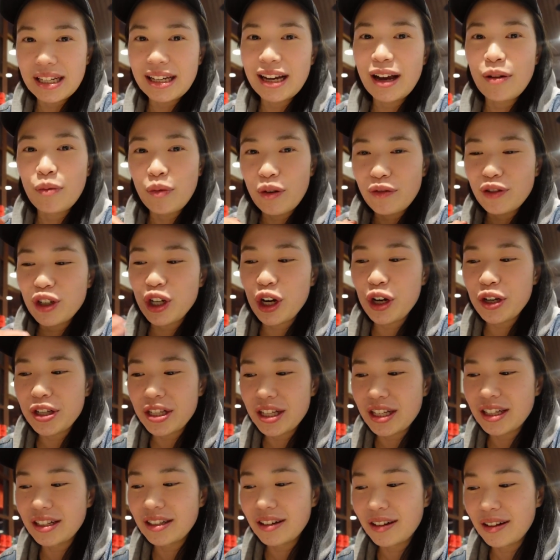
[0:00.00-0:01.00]
And we've
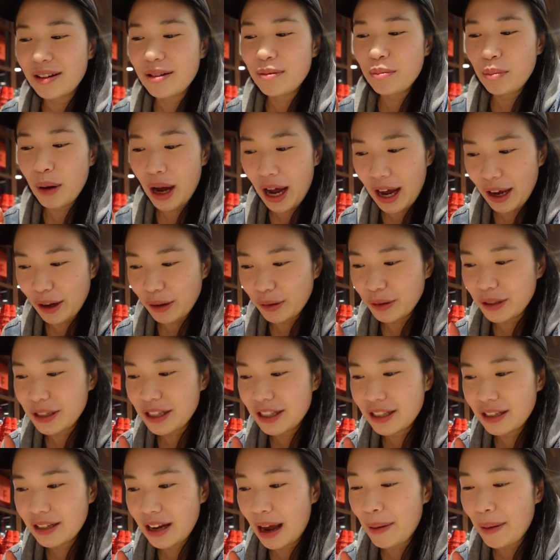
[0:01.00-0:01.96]
chosen mild.